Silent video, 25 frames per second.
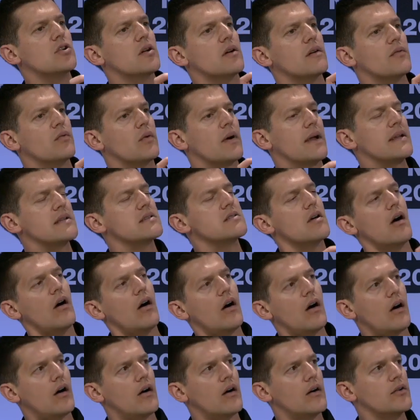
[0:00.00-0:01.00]
of what is
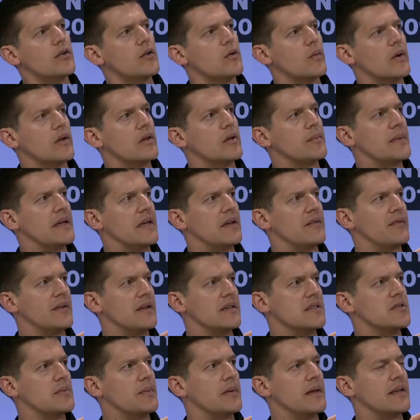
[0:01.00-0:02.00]
hard or what will be
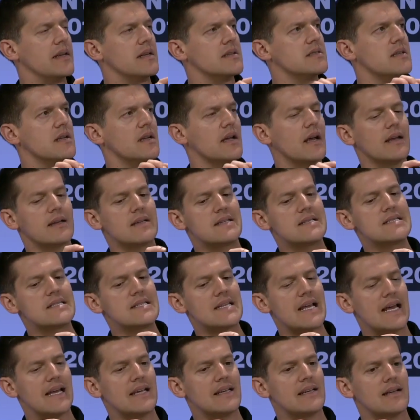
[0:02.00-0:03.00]
defensible? Is it
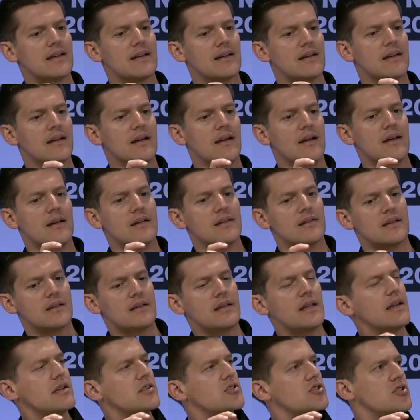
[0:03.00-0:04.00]
understanding the
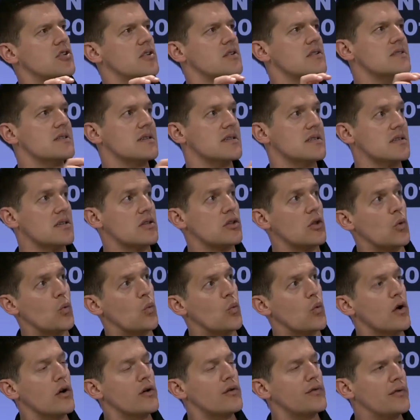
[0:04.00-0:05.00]
textures? Is it the
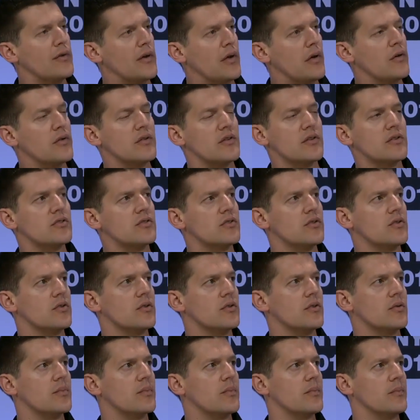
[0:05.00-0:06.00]
workflow that you're
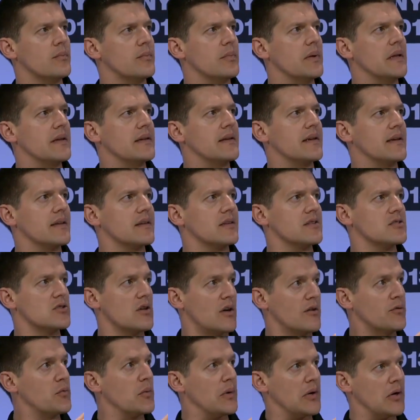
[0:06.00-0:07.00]
building, the
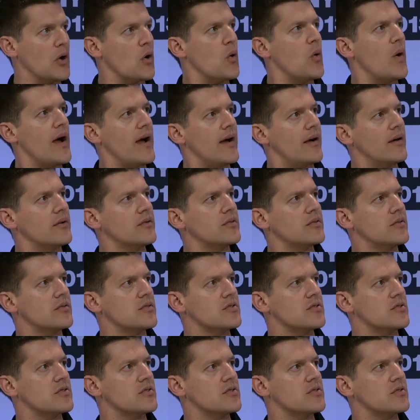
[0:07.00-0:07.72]
software know-how to